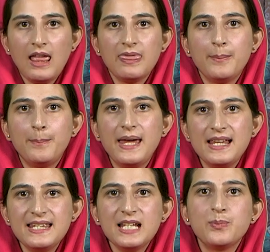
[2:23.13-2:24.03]
The
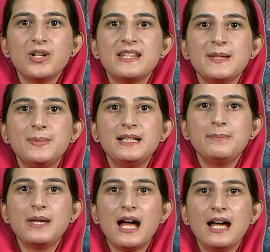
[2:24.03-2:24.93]
basic principle
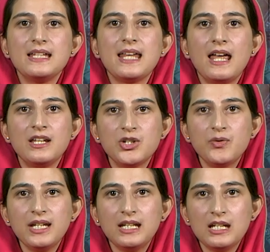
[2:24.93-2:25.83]
behind
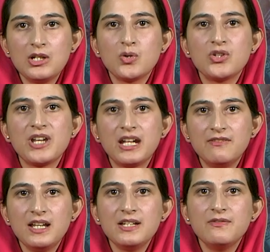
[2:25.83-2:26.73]
entering into
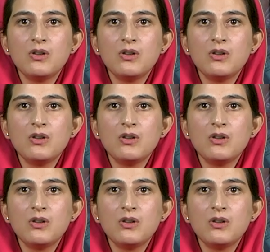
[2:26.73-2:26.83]
derivative